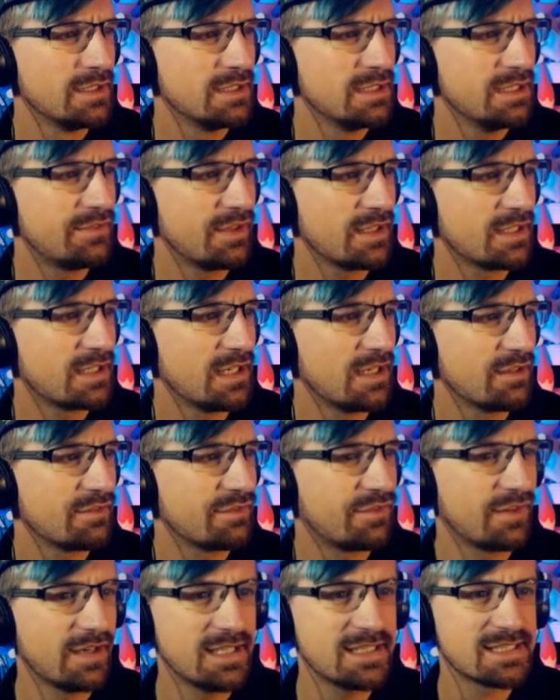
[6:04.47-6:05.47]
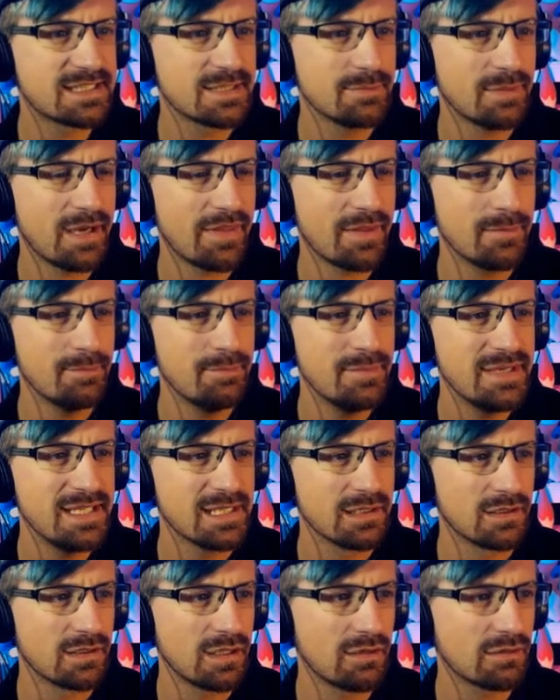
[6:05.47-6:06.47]
If I can't find some other
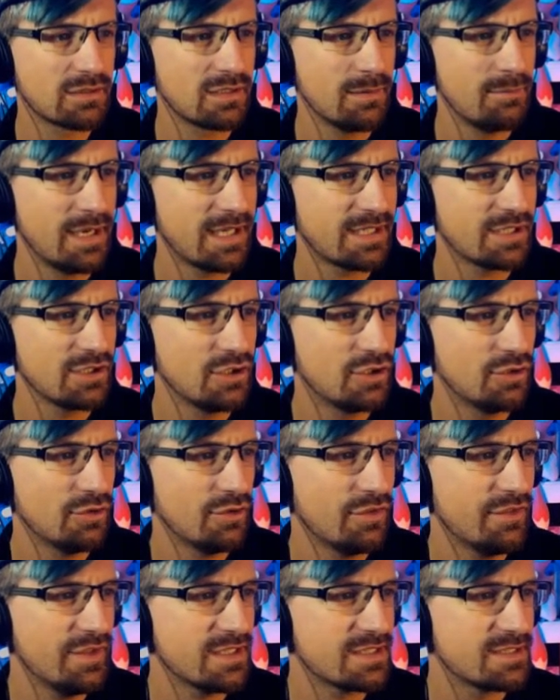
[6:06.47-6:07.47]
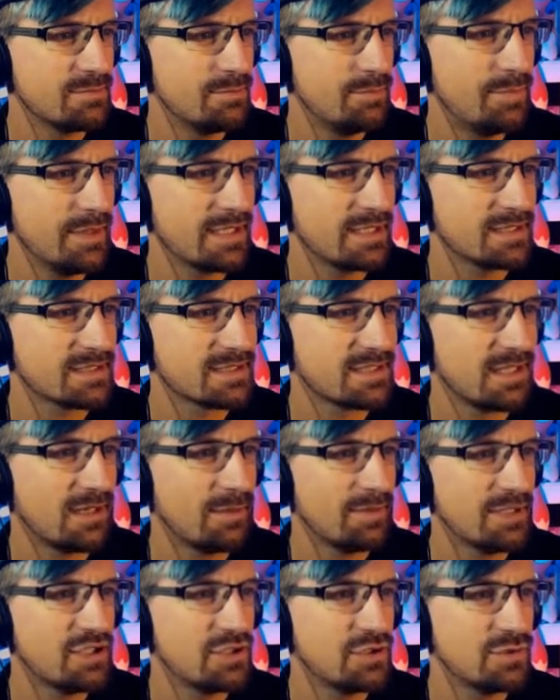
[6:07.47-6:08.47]
meal, I'll come back and cook this. Beggars can't
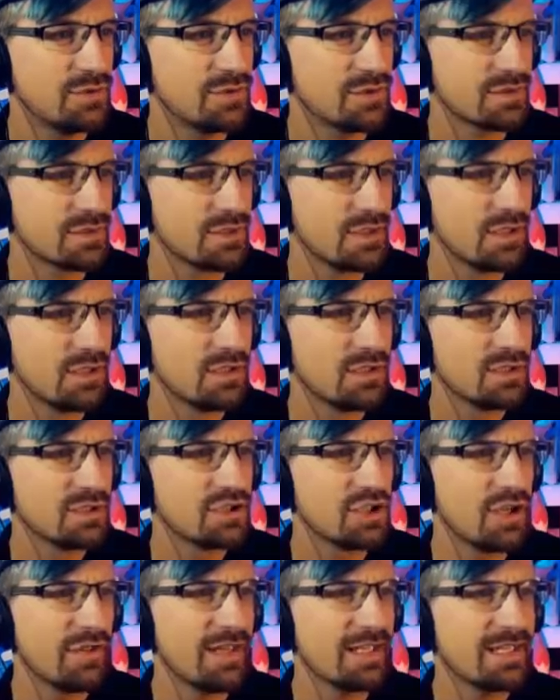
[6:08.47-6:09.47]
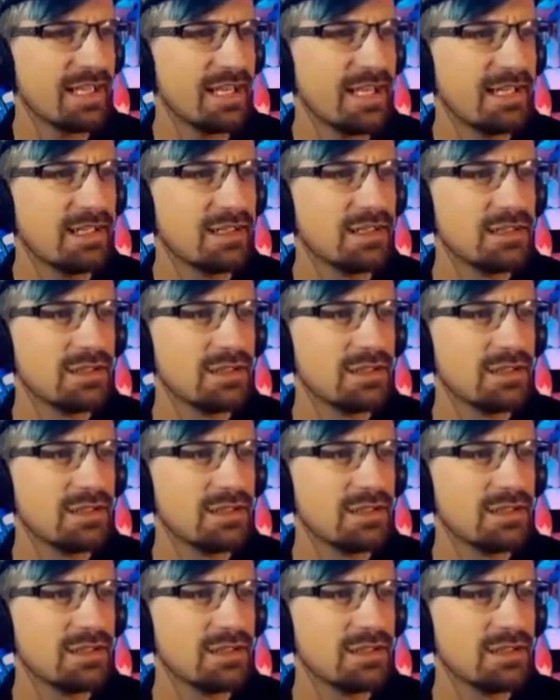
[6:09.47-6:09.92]
be choosers. Sure they can.